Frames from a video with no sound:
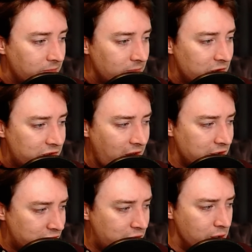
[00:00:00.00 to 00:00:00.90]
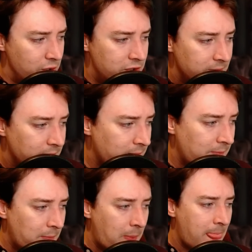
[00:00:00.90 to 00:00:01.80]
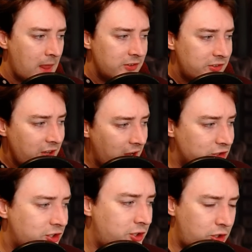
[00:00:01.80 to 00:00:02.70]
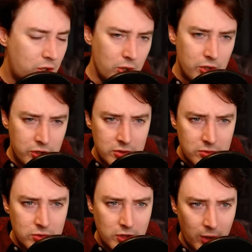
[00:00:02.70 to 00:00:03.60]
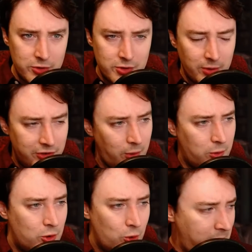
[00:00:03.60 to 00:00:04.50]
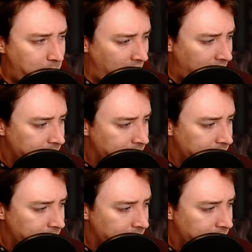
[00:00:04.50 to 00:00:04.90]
Such good ghost stories. So creepy.